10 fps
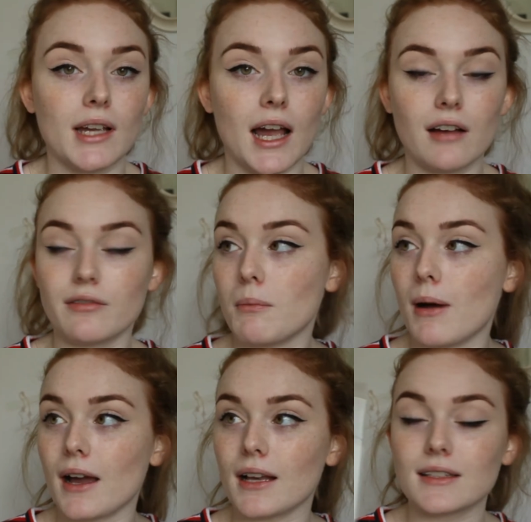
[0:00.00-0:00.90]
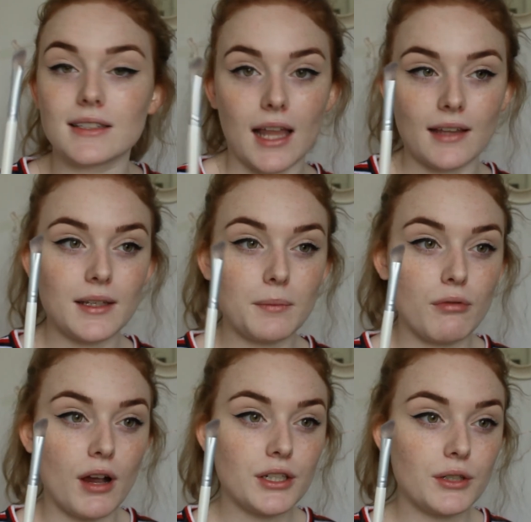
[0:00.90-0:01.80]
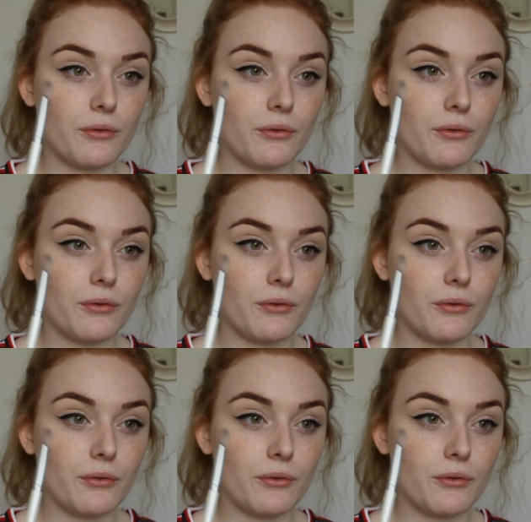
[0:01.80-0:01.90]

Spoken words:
have my slanted brush